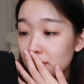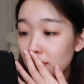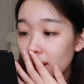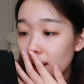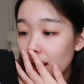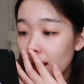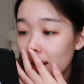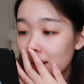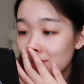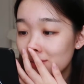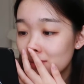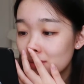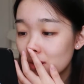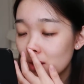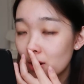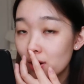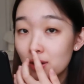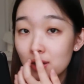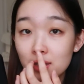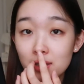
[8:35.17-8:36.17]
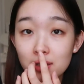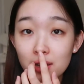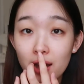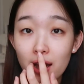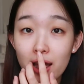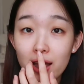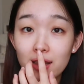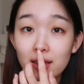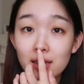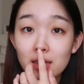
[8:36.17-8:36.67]
but I'm not
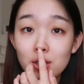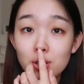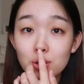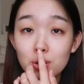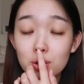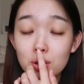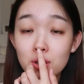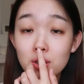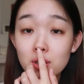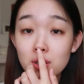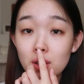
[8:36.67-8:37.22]
entirely sure.